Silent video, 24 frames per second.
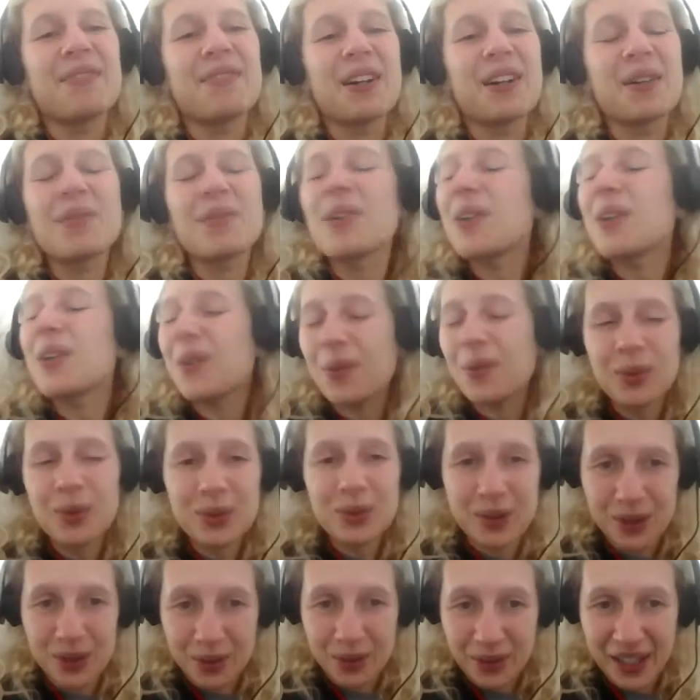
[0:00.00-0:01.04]
We all
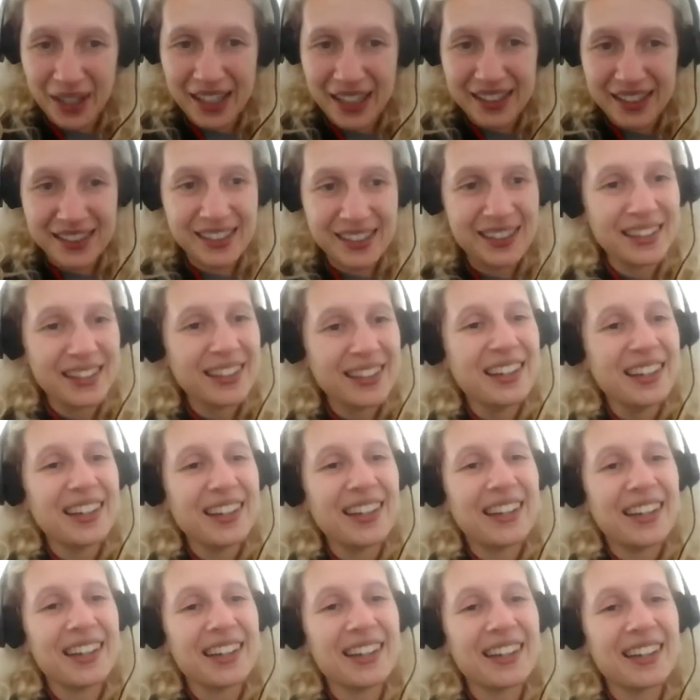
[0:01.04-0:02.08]
do it.
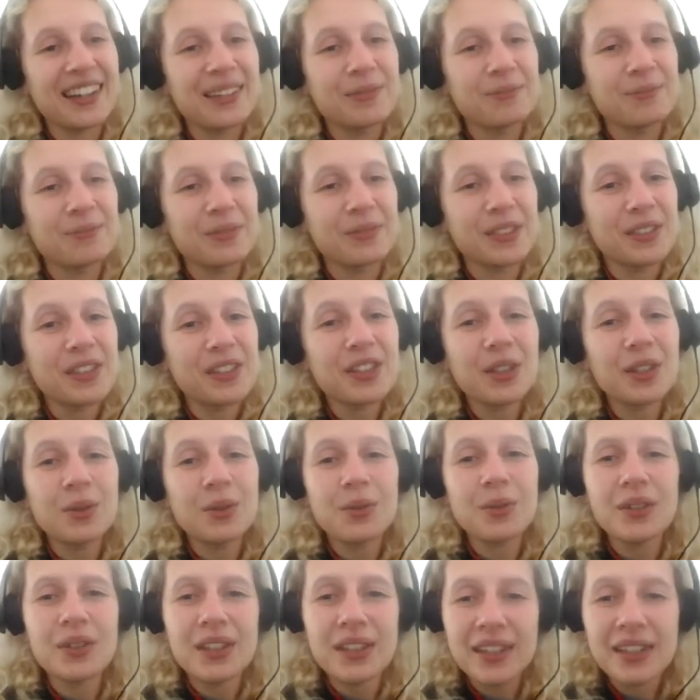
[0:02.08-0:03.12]
So
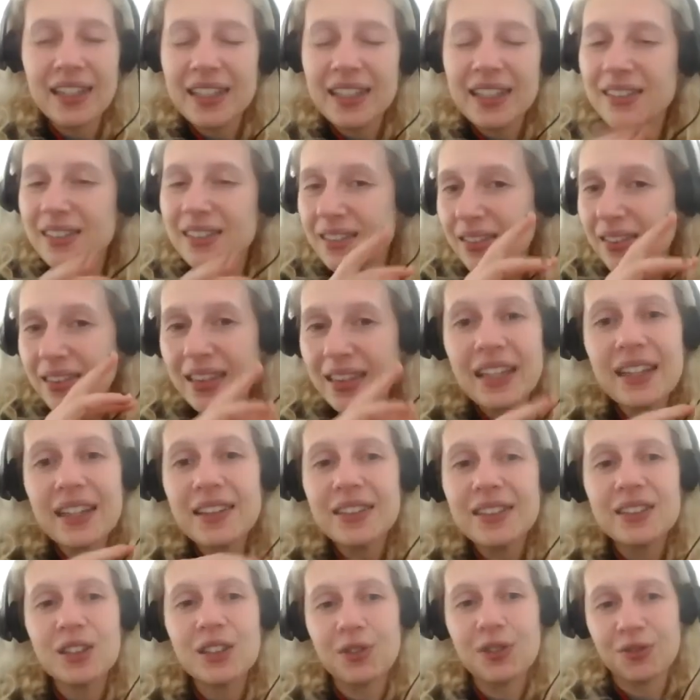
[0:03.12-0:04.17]
let's
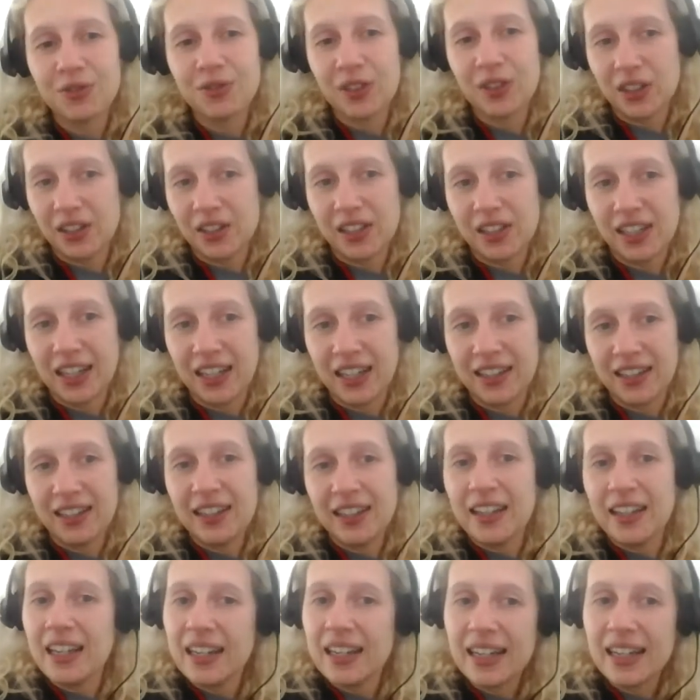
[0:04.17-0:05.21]
think differently.
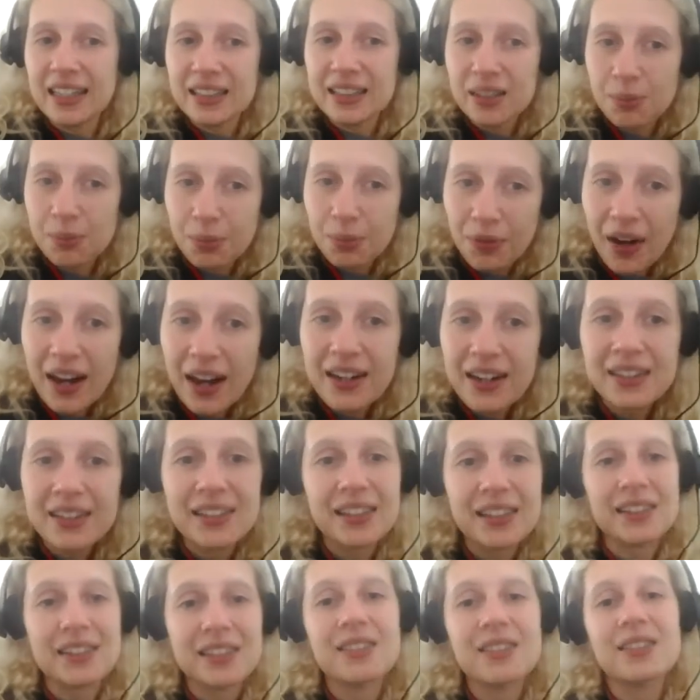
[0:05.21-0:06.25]
Let's
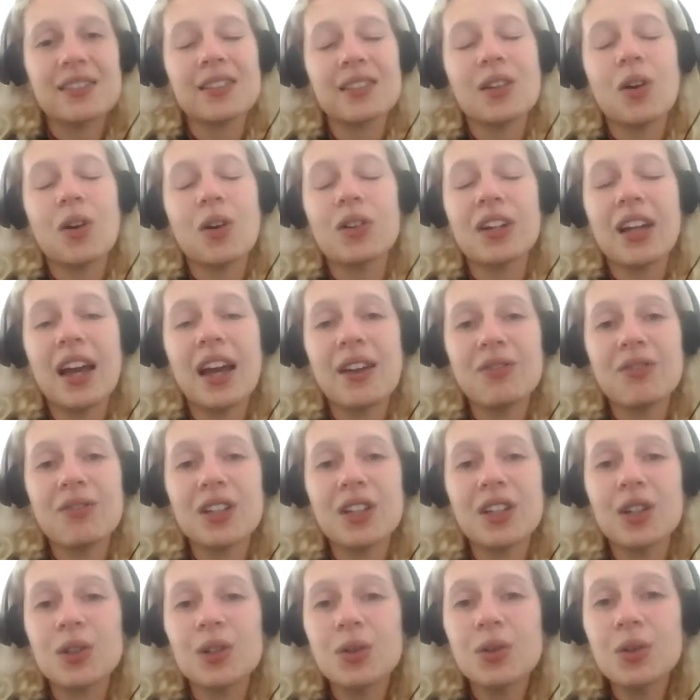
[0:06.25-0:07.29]
practice on having
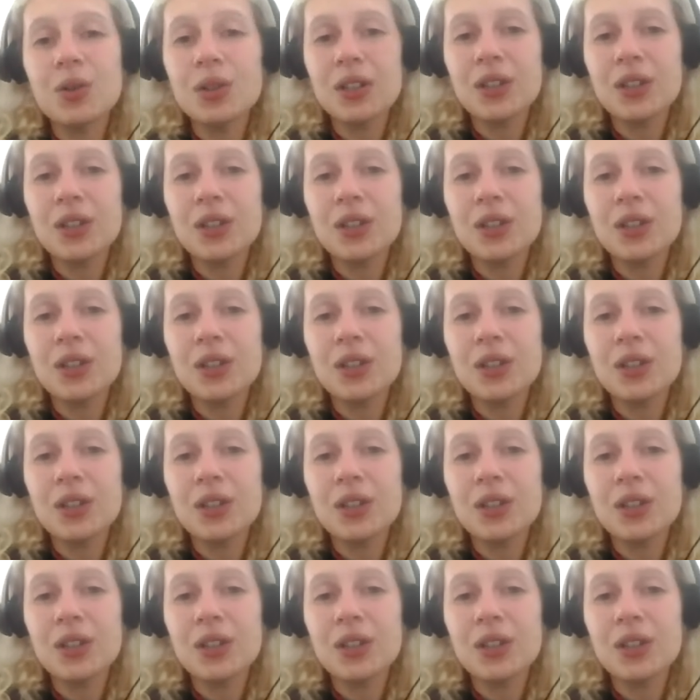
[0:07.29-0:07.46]
a good